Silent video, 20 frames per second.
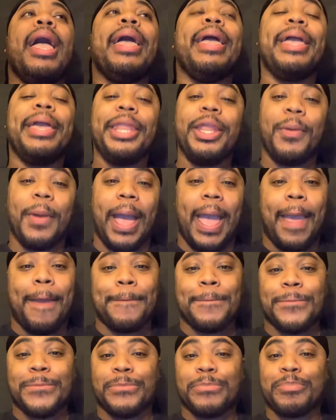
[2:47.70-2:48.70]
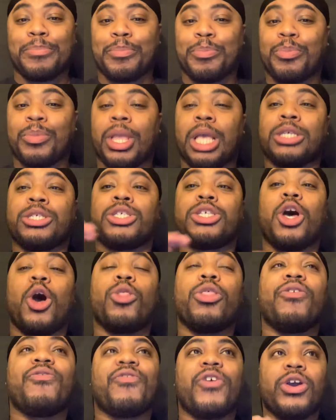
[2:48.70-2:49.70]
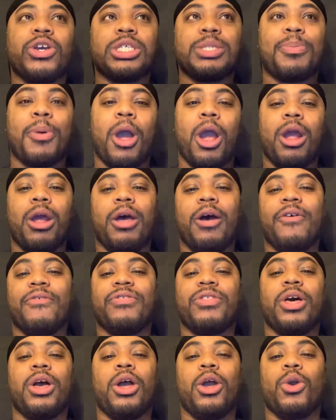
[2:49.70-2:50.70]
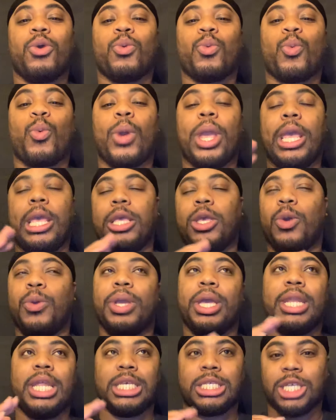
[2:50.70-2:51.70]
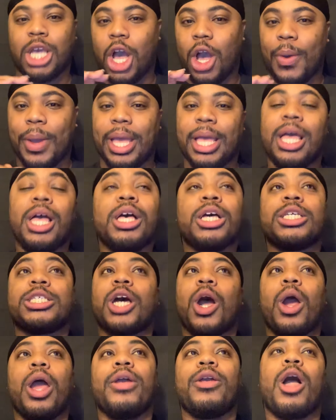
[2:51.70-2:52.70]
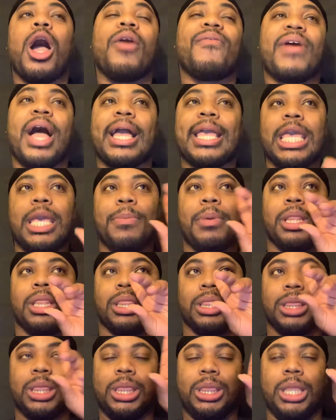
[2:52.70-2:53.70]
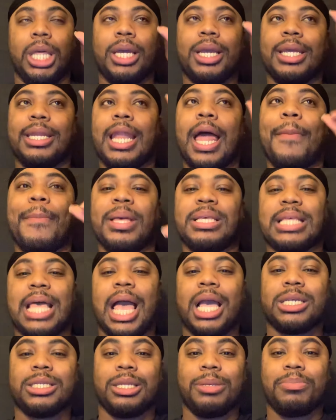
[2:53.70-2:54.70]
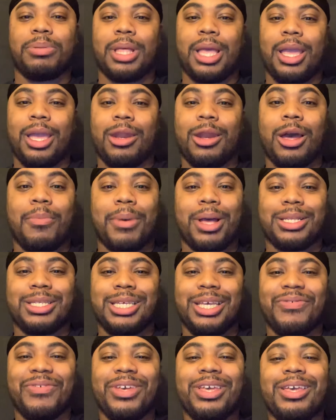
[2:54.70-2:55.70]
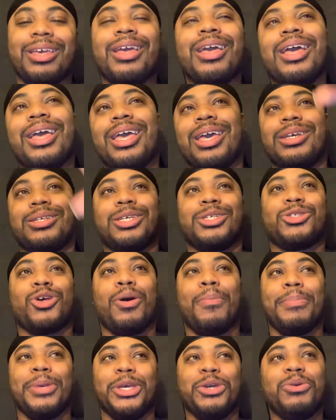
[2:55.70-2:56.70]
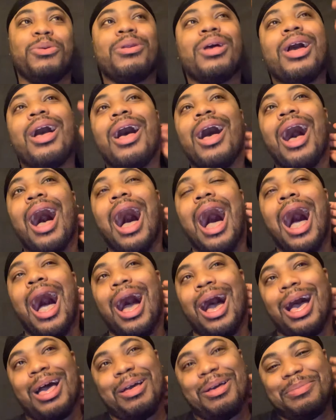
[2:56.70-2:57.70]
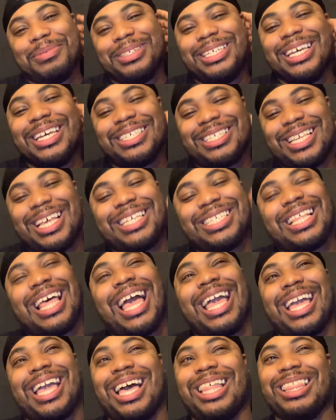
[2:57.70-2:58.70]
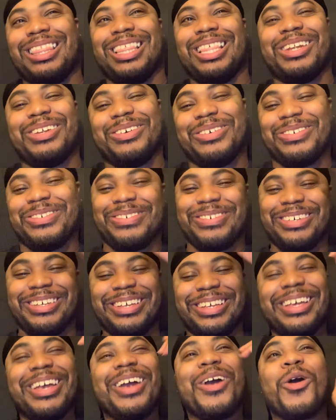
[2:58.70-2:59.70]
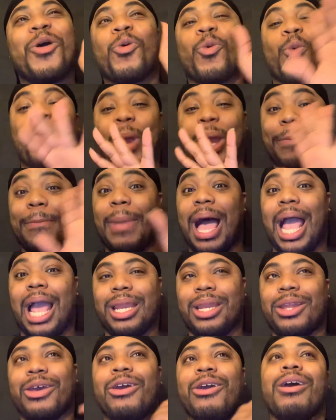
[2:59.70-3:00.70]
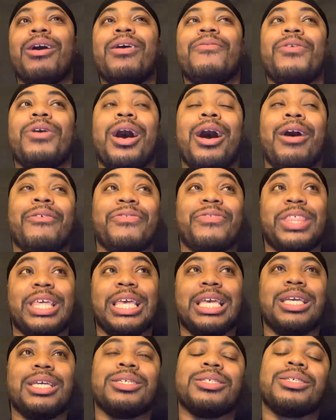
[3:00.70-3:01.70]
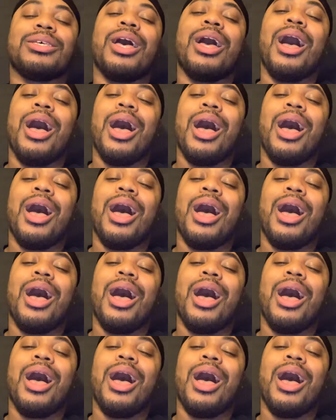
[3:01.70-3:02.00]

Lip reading: Anyway, so the first part of the reunion is going. Sorry, y'all, if I keep looking up, it's actually playing on my TV. It's just on mute. Just as like a little reminder of things.